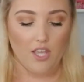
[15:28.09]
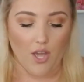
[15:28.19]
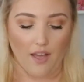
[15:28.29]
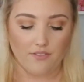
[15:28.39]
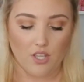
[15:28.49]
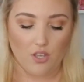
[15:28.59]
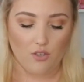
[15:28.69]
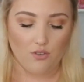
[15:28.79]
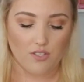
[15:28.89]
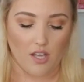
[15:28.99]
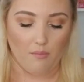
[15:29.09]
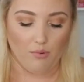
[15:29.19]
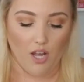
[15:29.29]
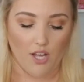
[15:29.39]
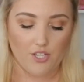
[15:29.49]
You have to use a
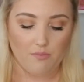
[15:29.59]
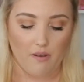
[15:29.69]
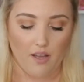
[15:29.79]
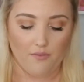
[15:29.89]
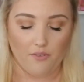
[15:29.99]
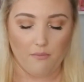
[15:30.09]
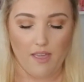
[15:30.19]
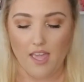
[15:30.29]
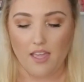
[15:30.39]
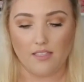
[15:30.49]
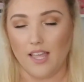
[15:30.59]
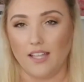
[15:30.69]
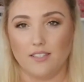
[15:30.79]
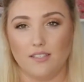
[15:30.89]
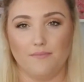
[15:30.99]
brush, but for me,
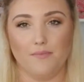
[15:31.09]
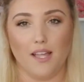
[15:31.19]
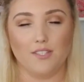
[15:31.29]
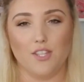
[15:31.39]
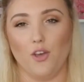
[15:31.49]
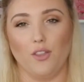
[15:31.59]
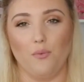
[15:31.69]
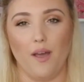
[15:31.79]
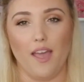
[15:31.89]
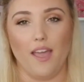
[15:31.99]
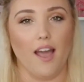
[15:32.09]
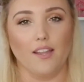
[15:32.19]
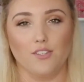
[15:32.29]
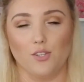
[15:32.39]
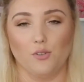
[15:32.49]
that's the only way I
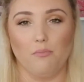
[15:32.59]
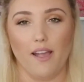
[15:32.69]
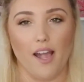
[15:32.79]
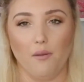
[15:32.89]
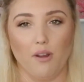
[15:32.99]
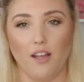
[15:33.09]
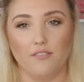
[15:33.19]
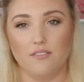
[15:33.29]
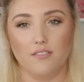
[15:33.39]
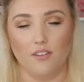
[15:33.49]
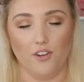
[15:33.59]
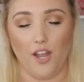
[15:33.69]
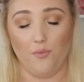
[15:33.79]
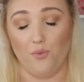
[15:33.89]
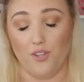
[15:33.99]
do my eyebrows, or
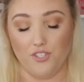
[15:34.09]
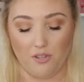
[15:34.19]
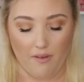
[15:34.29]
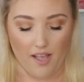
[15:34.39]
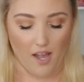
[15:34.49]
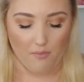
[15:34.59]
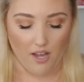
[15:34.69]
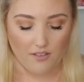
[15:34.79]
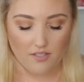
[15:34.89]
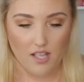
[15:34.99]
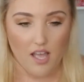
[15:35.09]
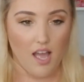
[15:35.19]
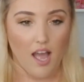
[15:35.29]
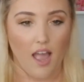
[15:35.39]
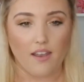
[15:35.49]
I would do my eyebrows.
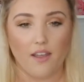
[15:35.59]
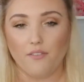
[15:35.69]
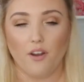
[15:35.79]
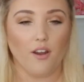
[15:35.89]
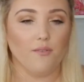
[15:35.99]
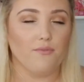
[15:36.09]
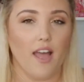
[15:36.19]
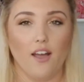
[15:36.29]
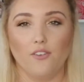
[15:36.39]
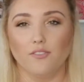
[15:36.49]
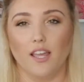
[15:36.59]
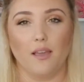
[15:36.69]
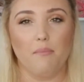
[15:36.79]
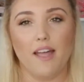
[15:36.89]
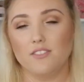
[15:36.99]
I never found like a
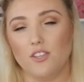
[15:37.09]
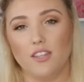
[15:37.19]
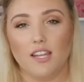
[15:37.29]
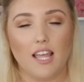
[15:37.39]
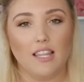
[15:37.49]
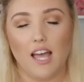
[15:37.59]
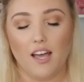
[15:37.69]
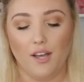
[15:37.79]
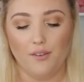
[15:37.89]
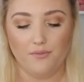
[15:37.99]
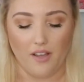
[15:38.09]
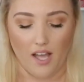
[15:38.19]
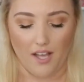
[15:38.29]
pencil that I love.